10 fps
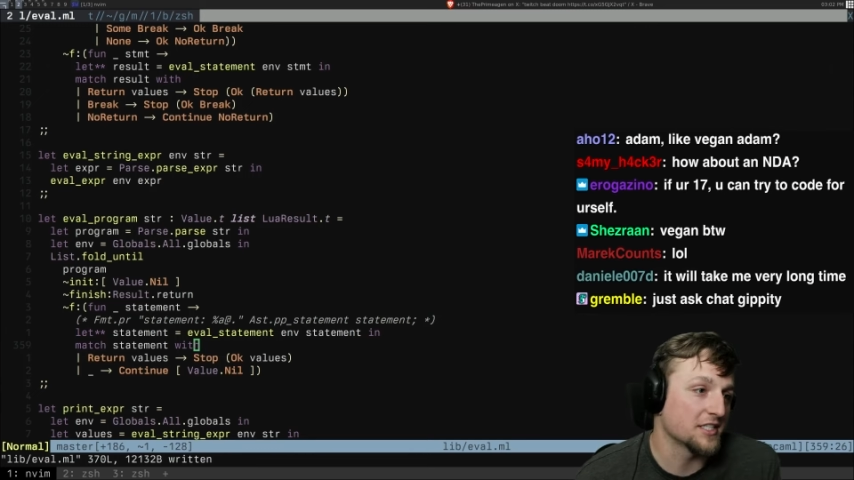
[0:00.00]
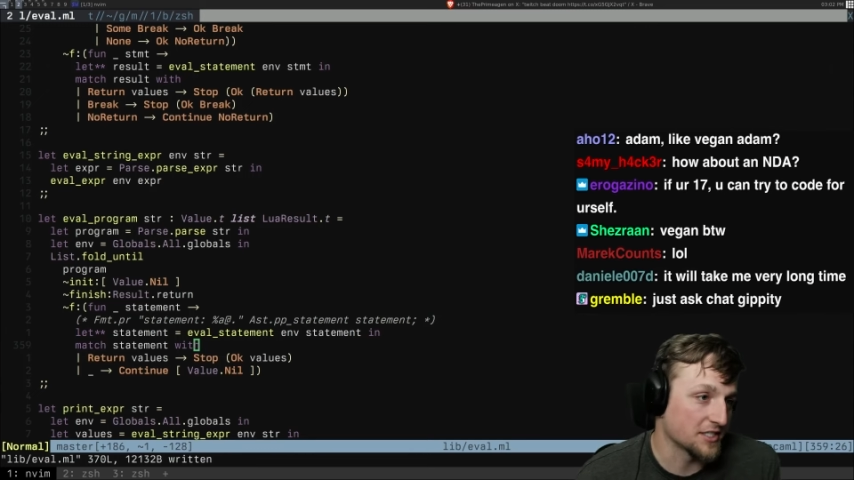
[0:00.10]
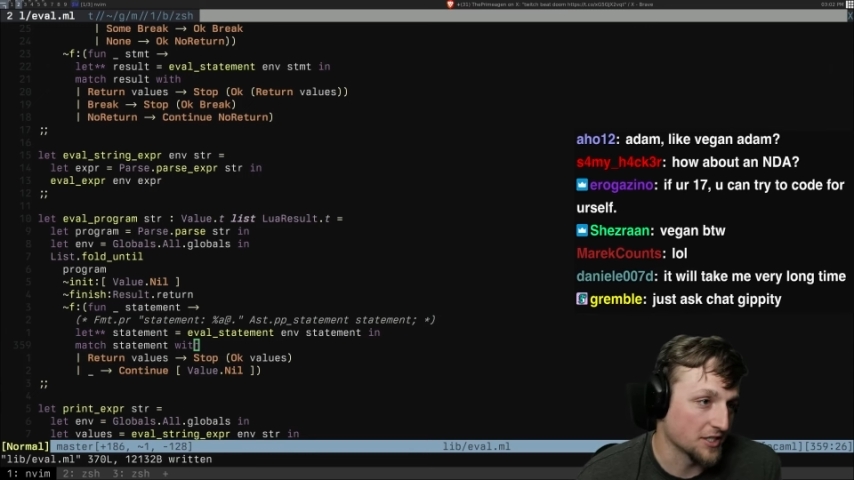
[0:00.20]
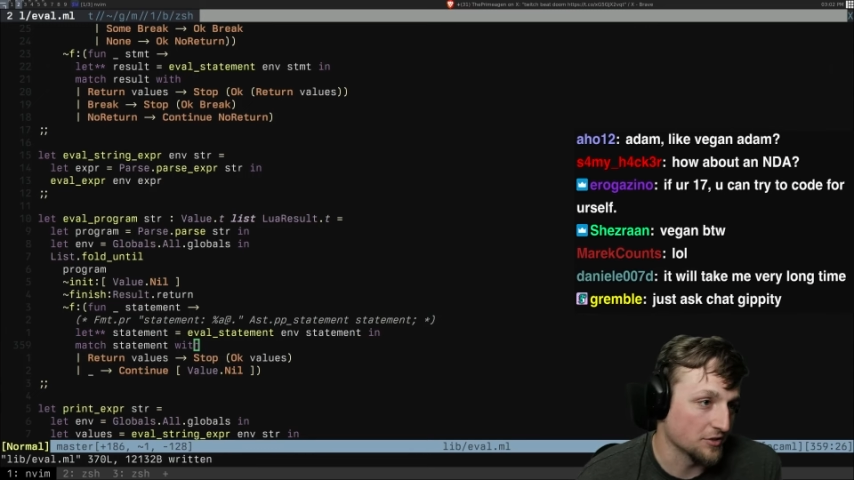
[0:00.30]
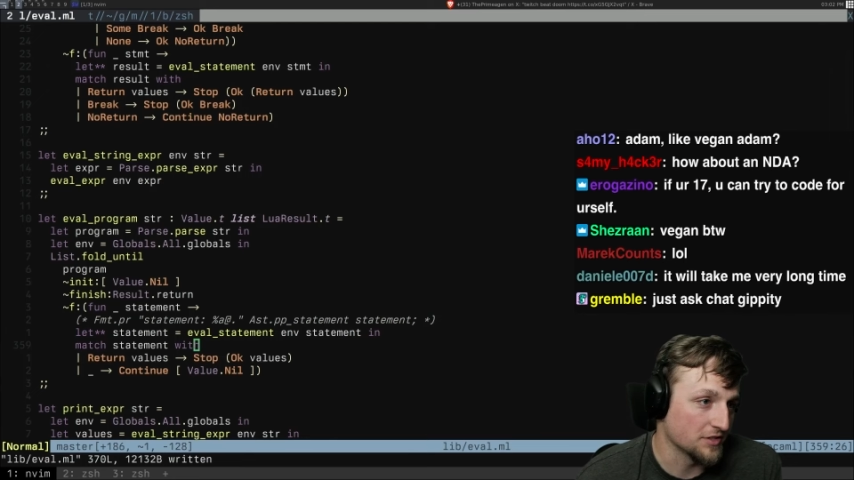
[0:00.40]
to
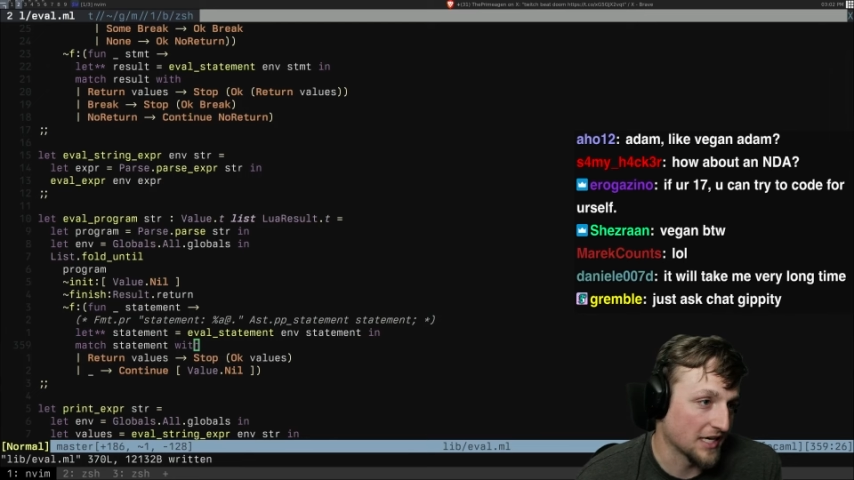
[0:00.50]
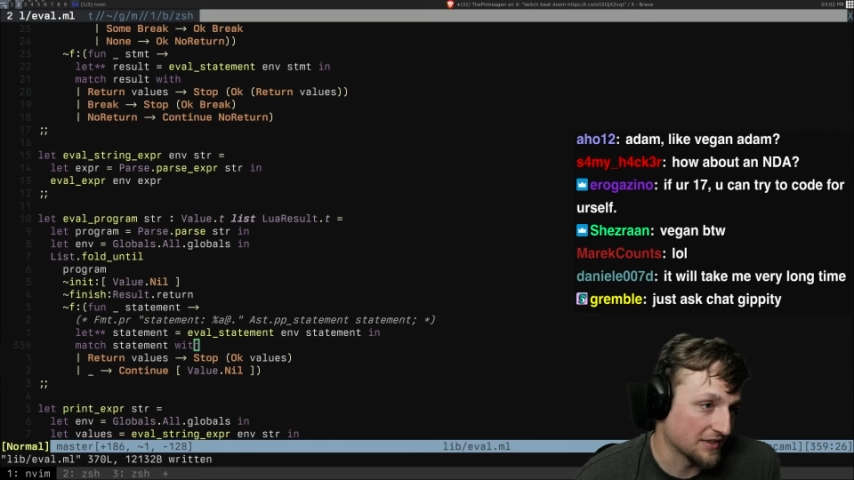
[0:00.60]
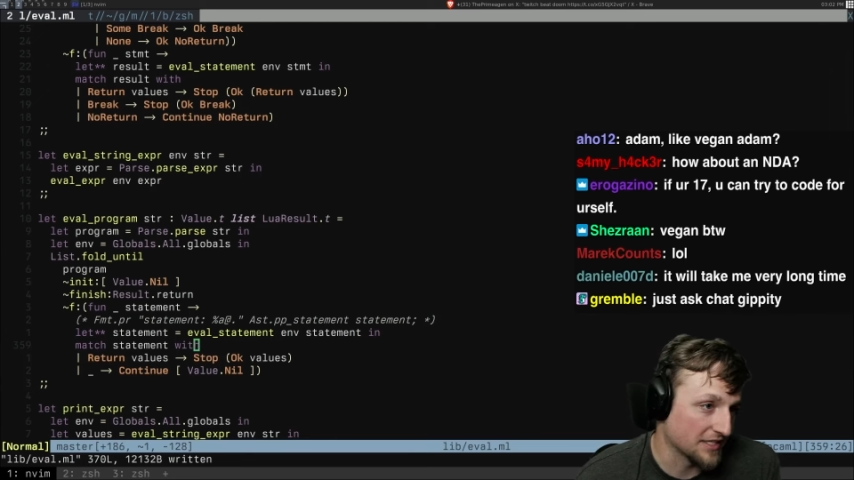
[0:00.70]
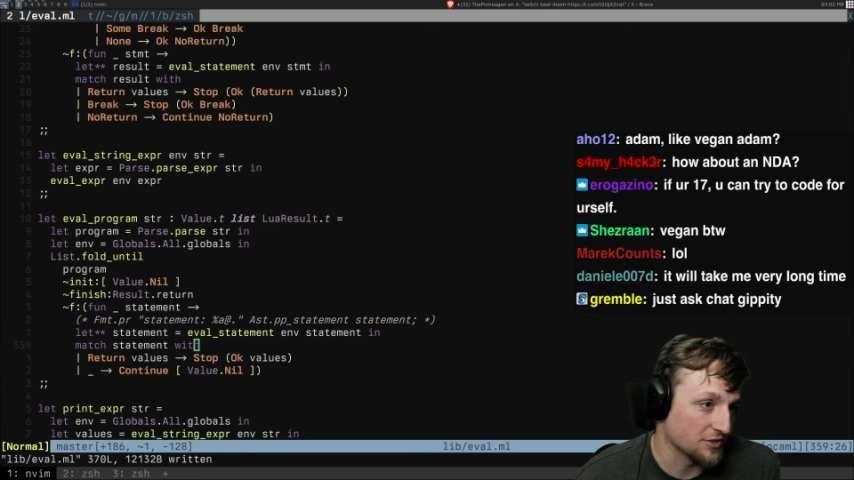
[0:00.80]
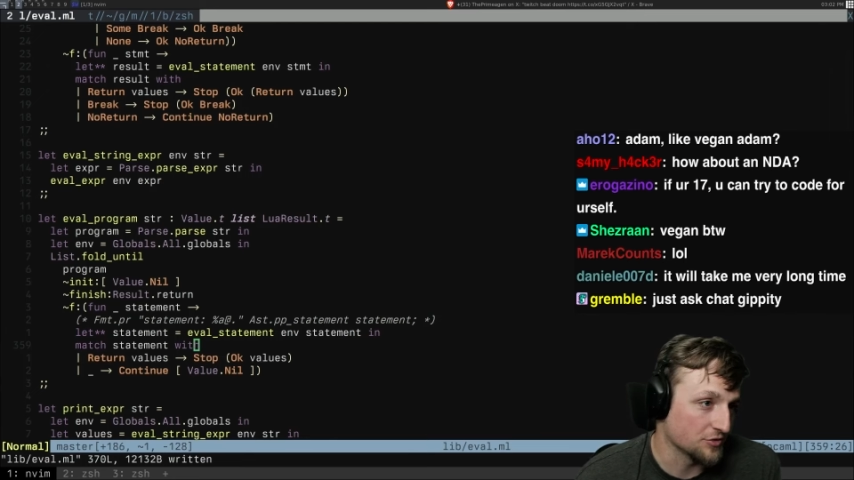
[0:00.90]
code and
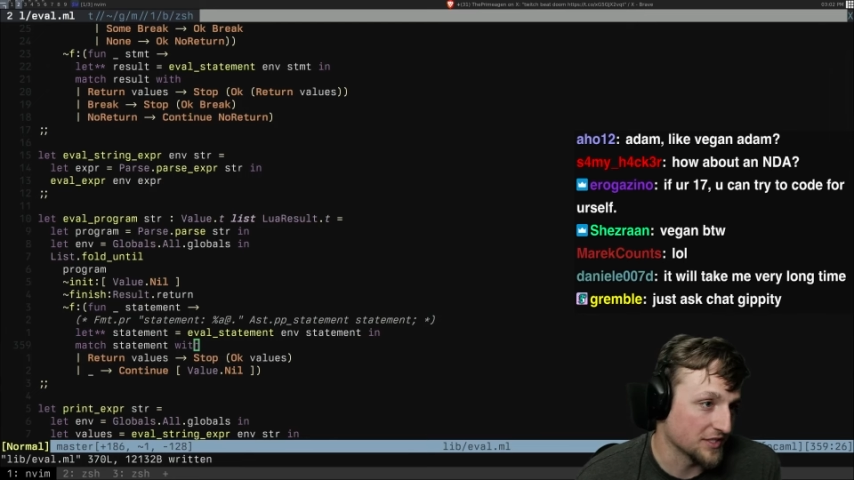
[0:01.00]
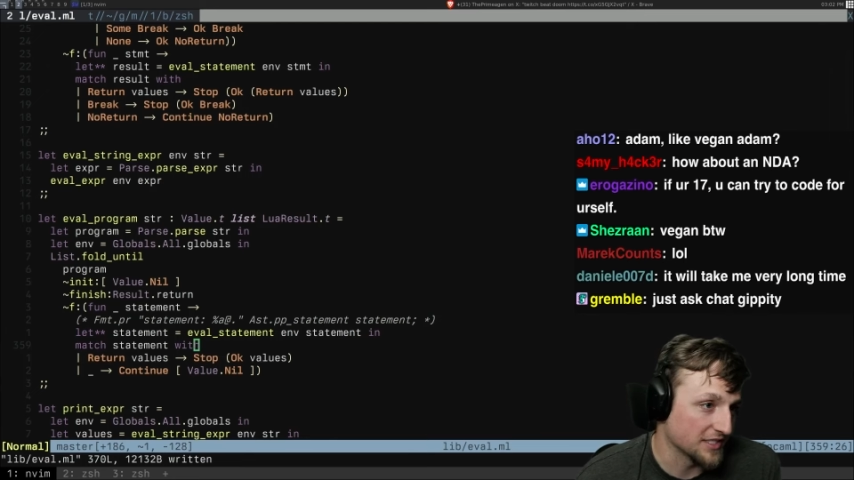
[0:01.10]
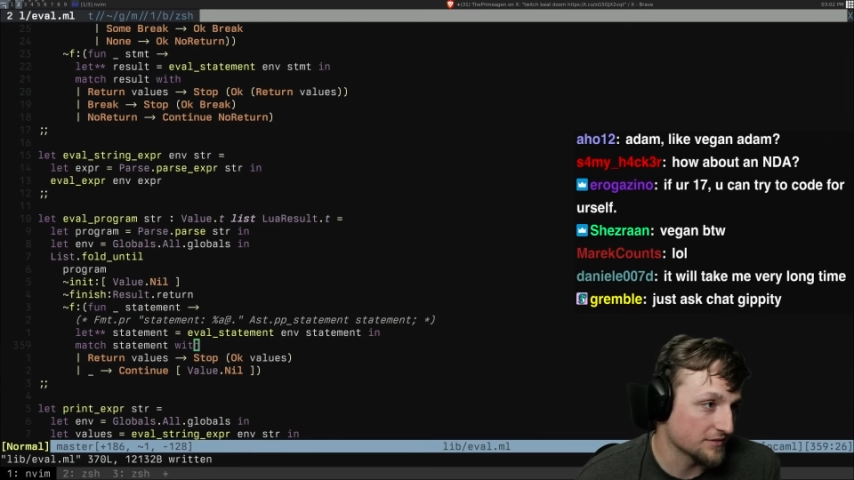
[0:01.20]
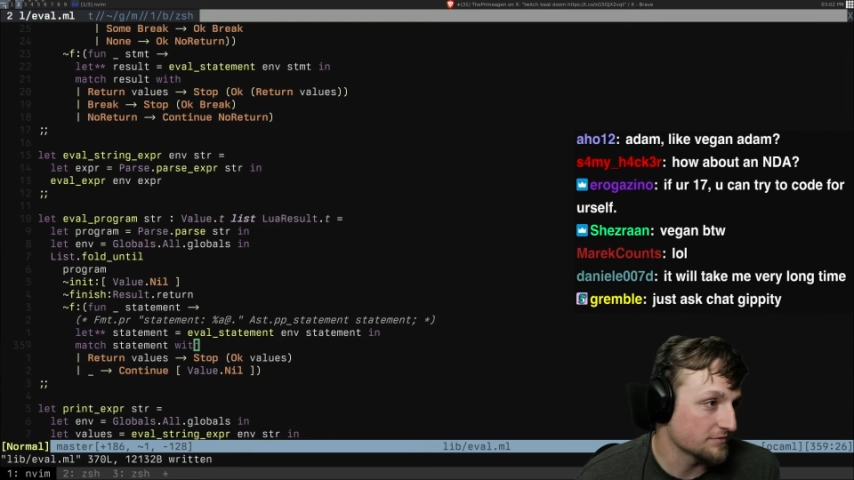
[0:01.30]
then doing it.